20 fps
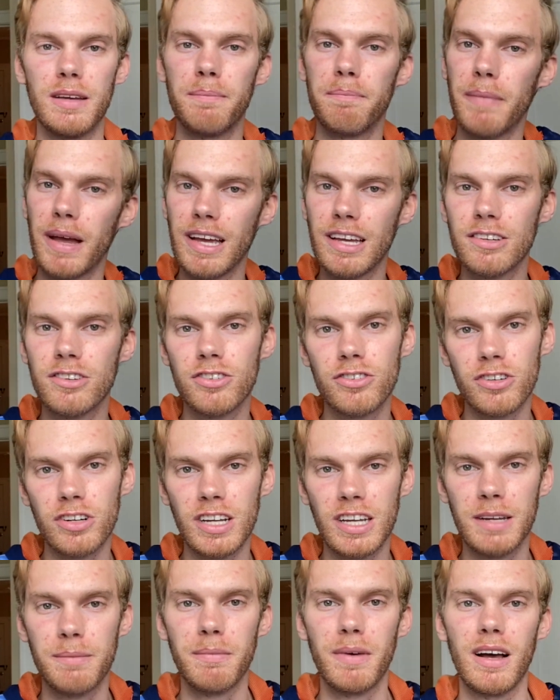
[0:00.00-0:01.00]

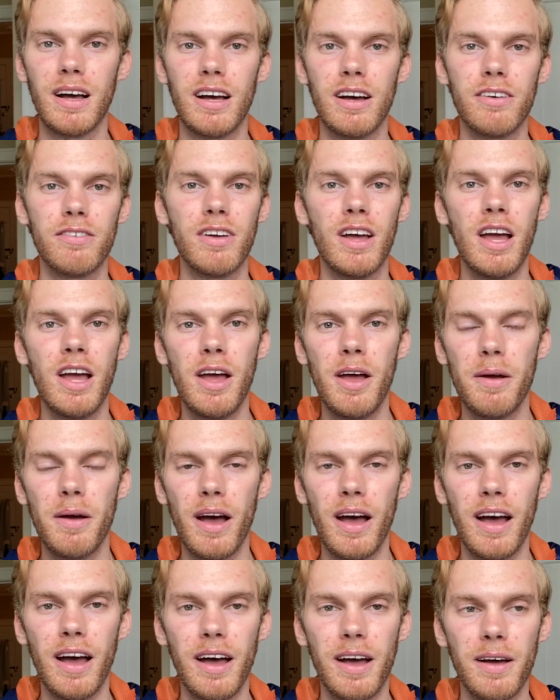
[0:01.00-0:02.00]
mainstream of
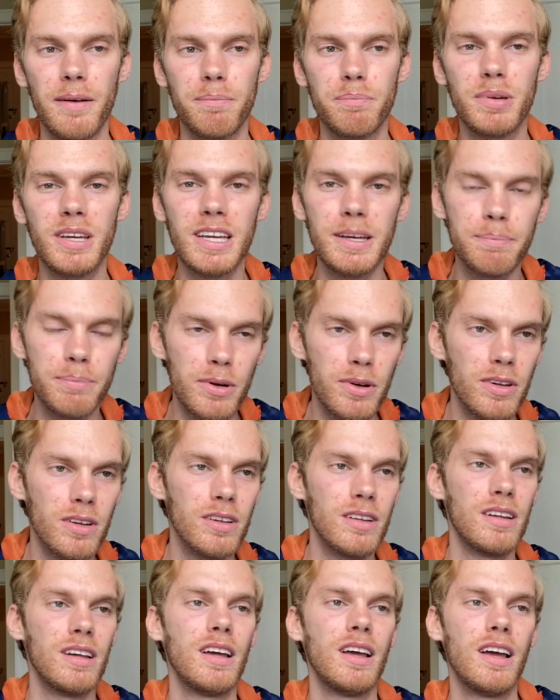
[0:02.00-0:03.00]

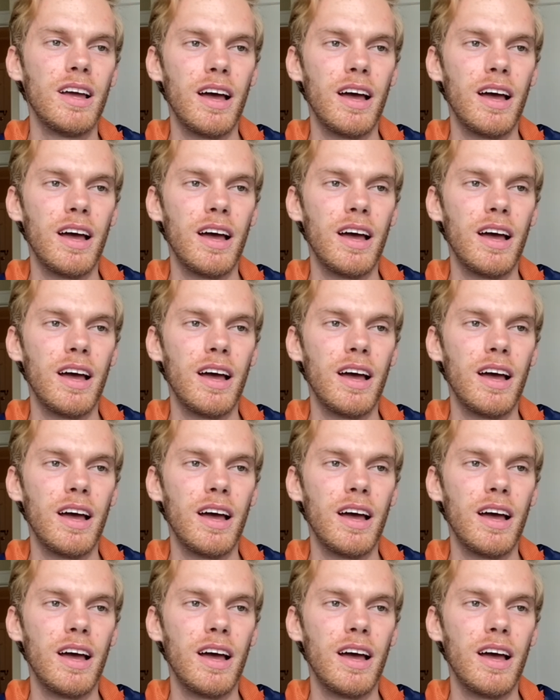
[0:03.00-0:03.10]
people